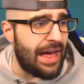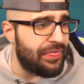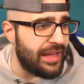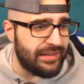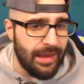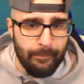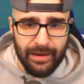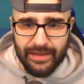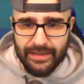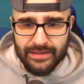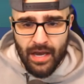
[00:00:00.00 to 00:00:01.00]
I think
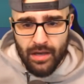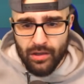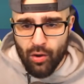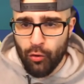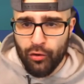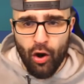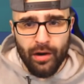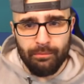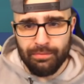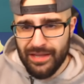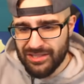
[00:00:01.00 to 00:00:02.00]
Dembele's gold
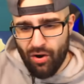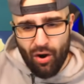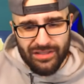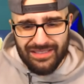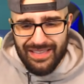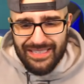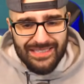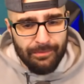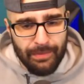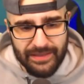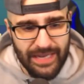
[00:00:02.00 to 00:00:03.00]
card and this card's
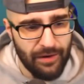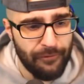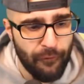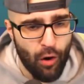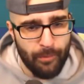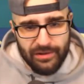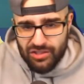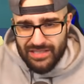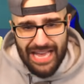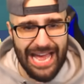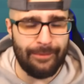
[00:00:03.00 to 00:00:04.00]
decent, but his in form is
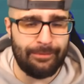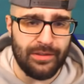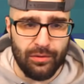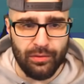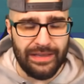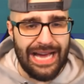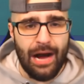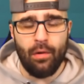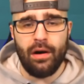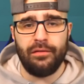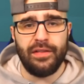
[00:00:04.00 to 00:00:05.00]
just absolutely
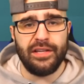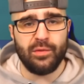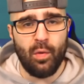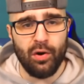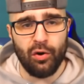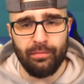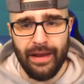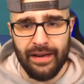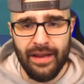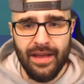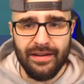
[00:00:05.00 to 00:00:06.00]
out of this world,
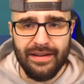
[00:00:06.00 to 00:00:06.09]
man.